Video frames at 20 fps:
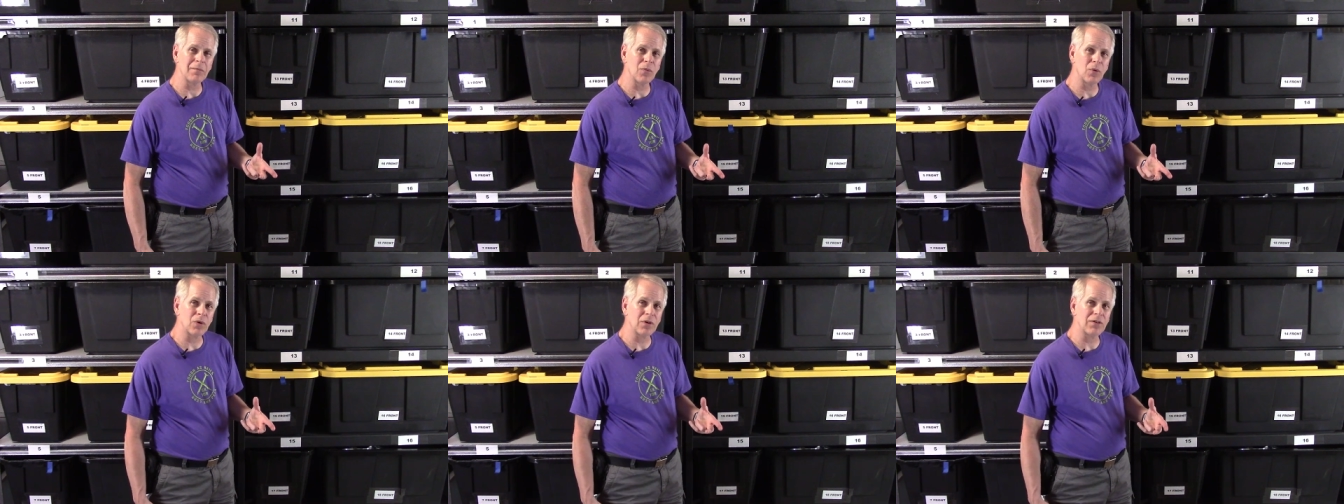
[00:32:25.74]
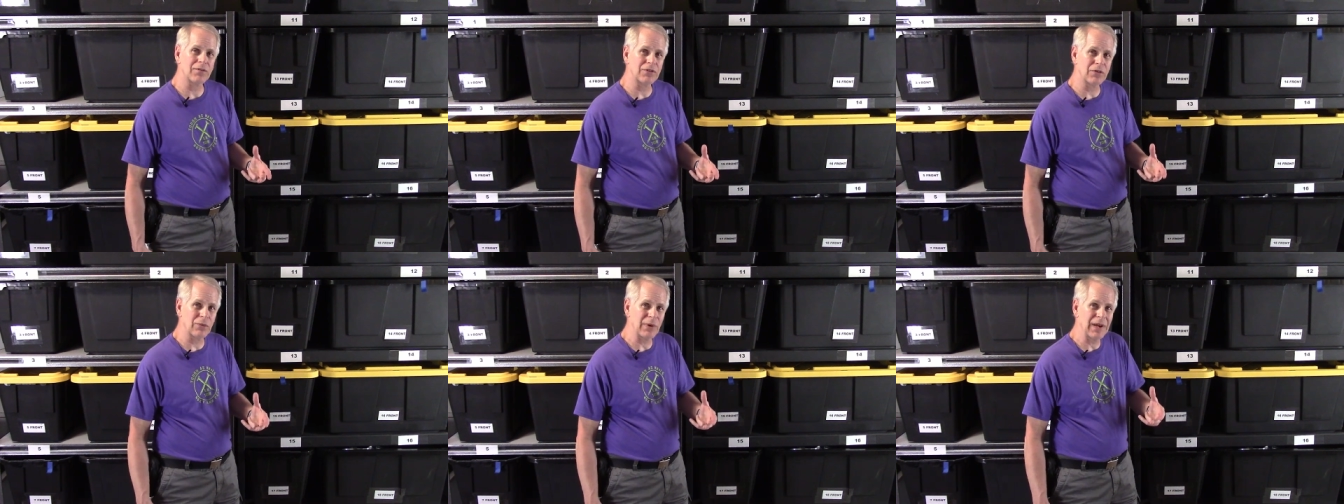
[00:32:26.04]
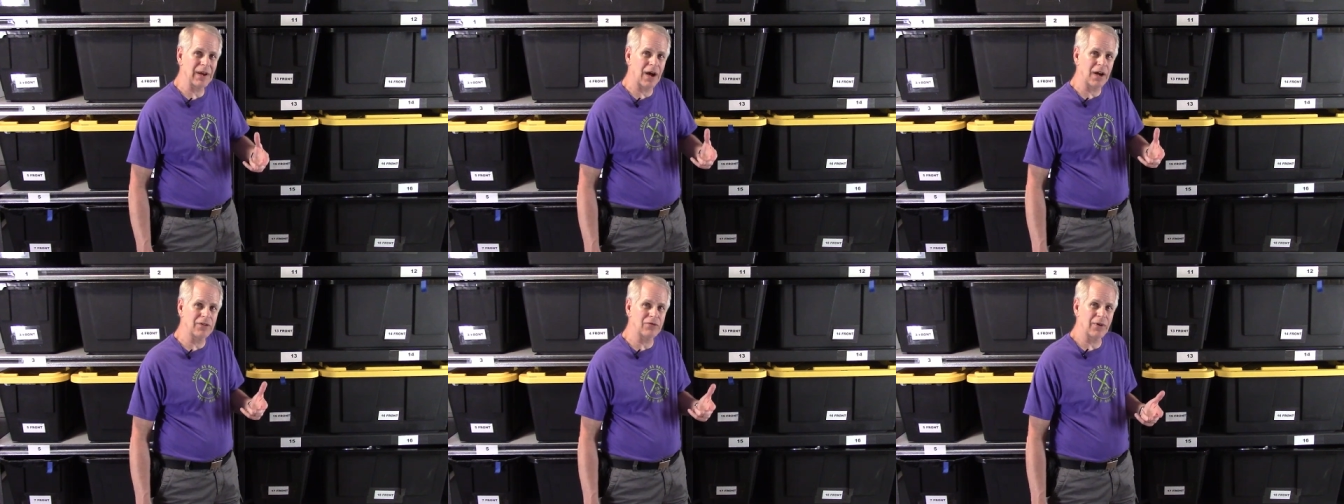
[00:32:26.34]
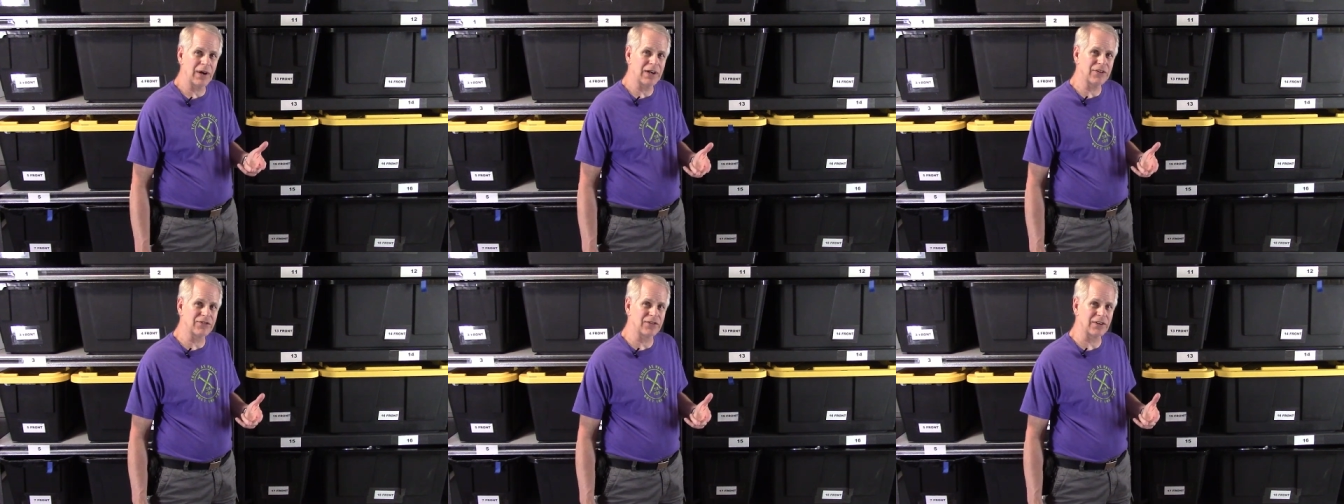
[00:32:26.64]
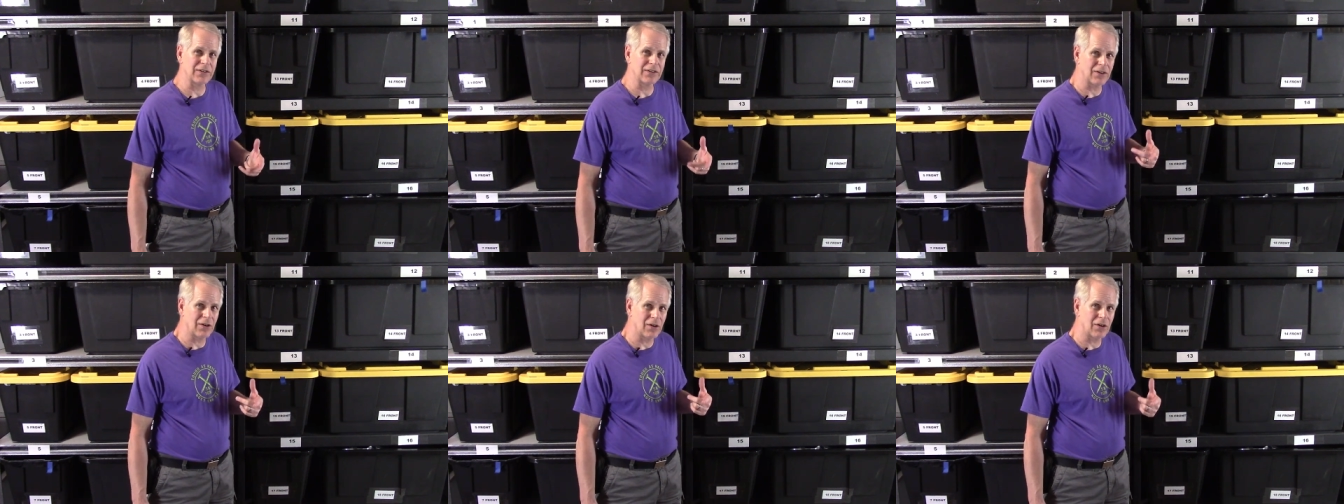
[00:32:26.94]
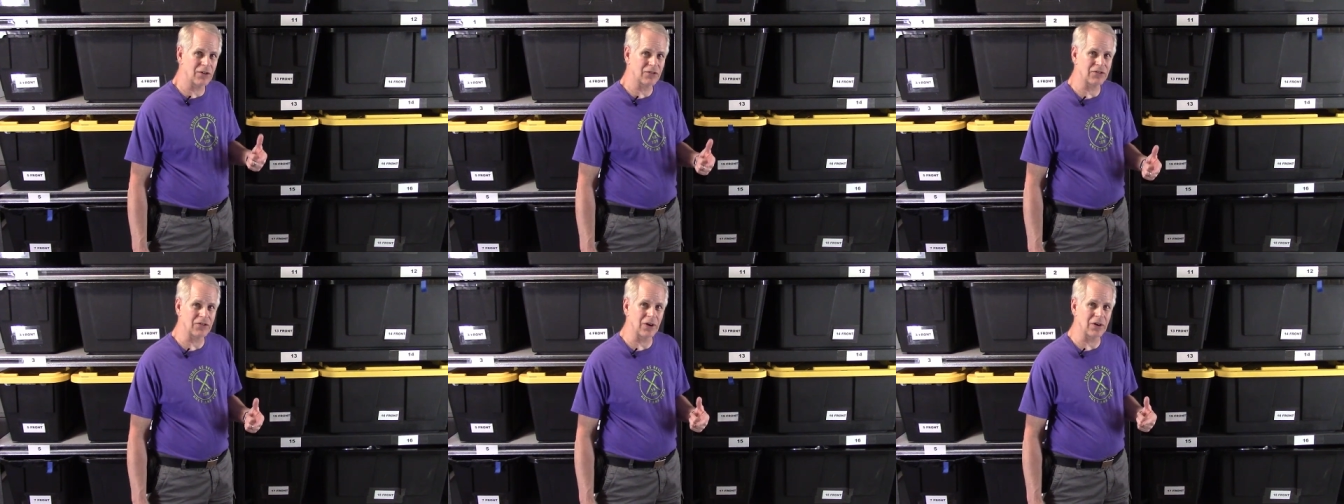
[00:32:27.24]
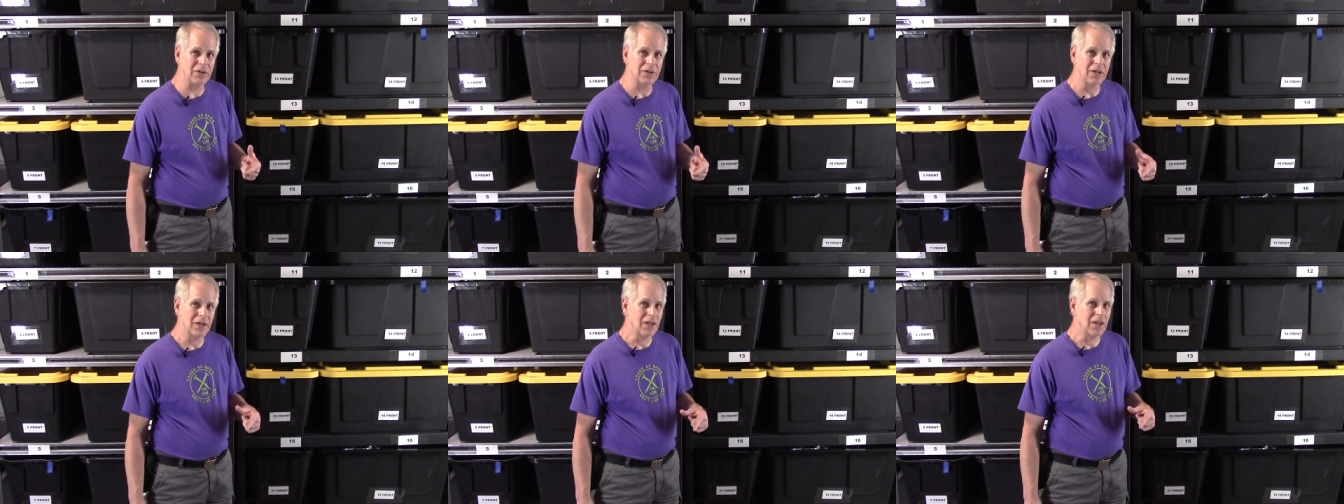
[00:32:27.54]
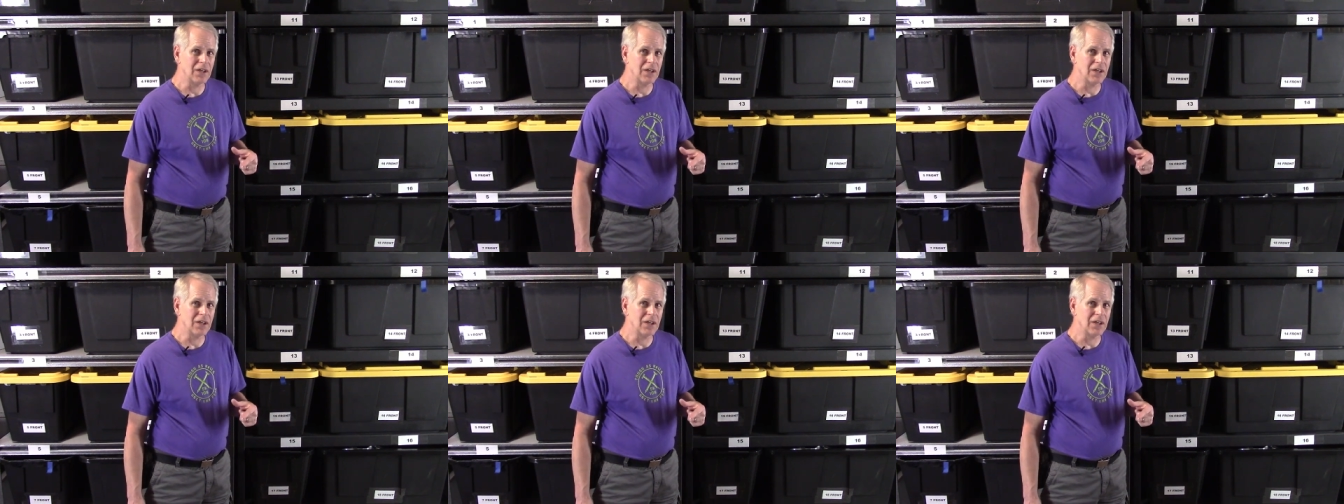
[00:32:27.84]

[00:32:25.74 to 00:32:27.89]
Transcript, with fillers: more of the rehydration also